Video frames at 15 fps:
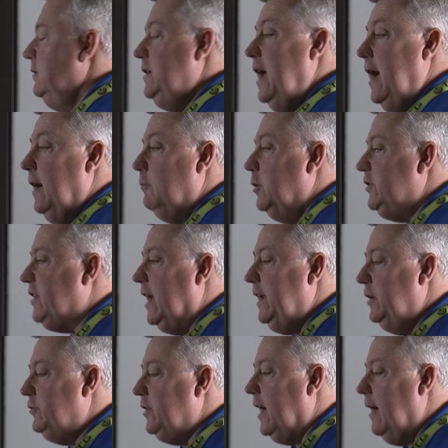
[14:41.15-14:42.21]
Yeah, well, it's kind of
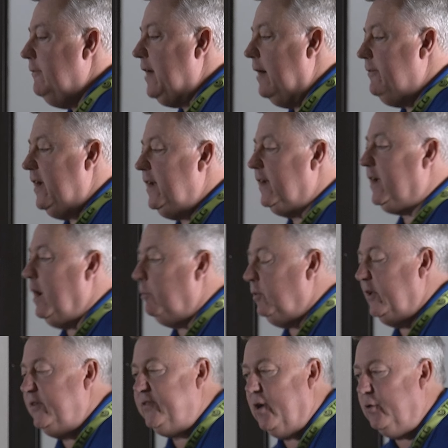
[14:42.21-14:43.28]
interesting. I've had a
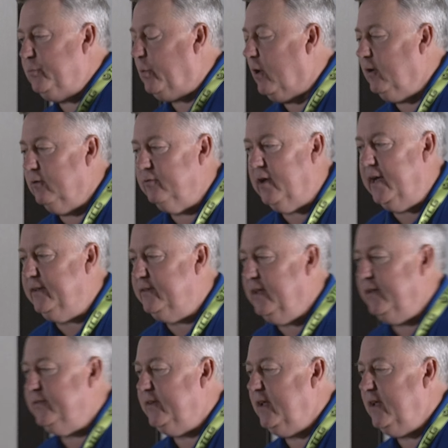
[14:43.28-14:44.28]
couple of sales partners like this,